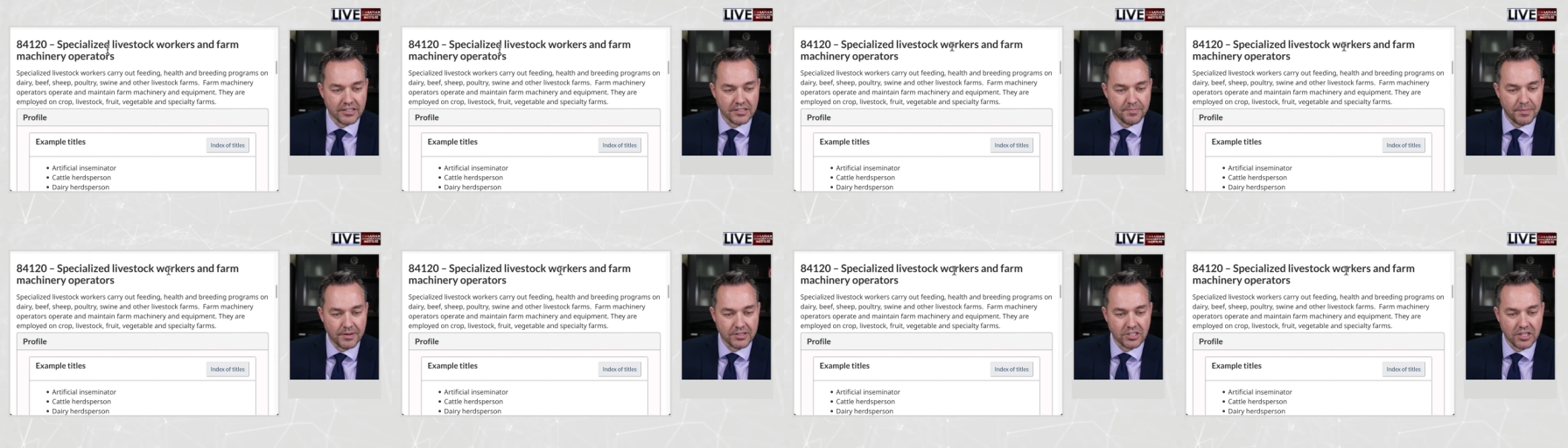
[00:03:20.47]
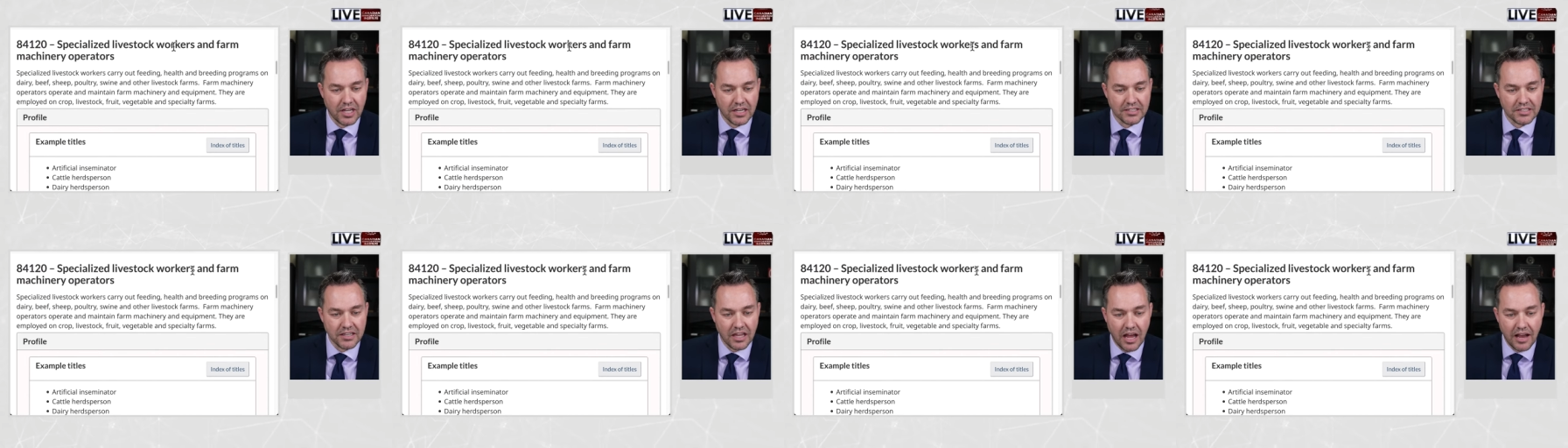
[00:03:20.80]
the
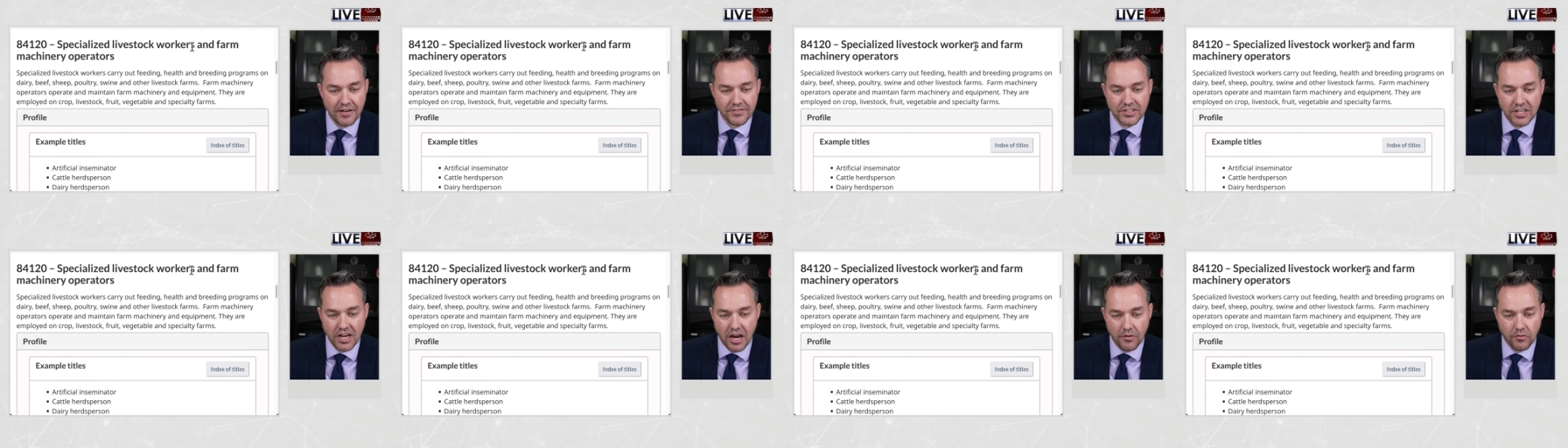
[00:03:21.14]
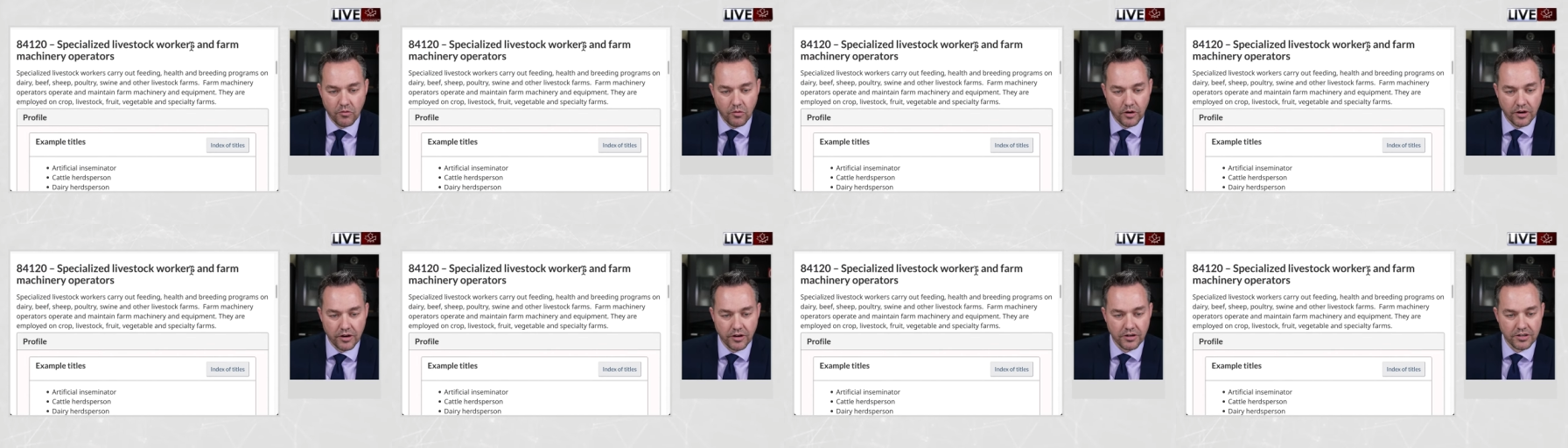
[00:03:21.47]
specialized
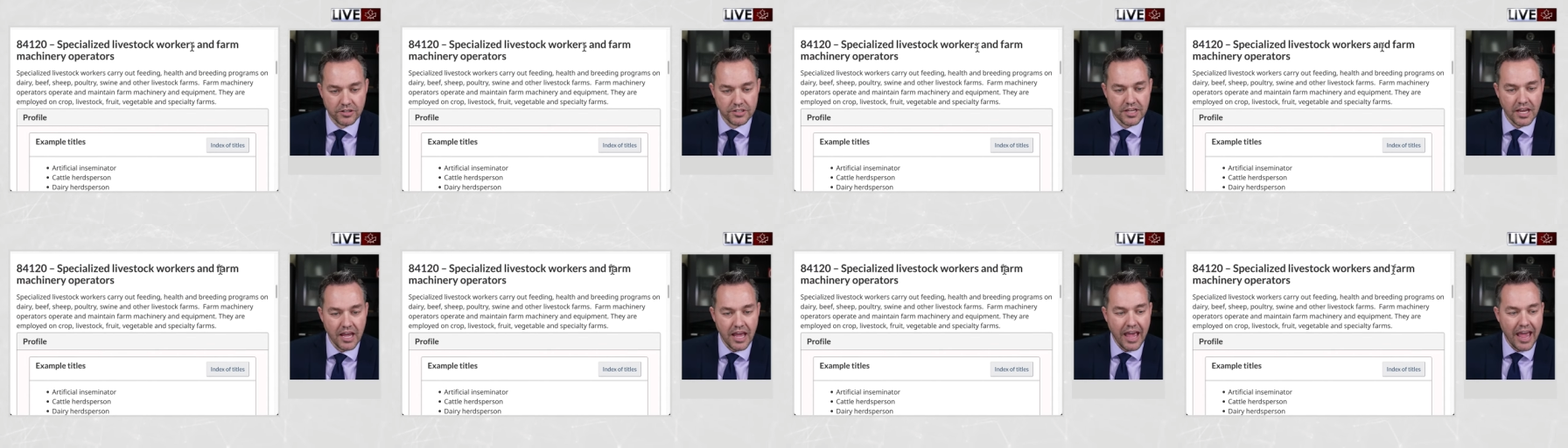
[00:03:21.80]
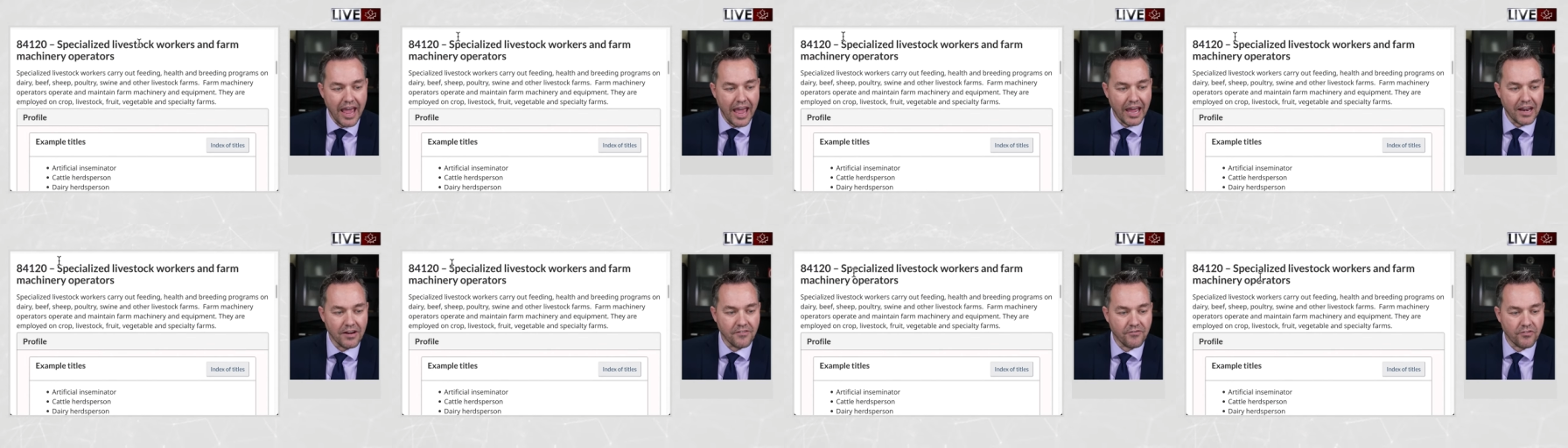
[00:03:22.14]
livestock workers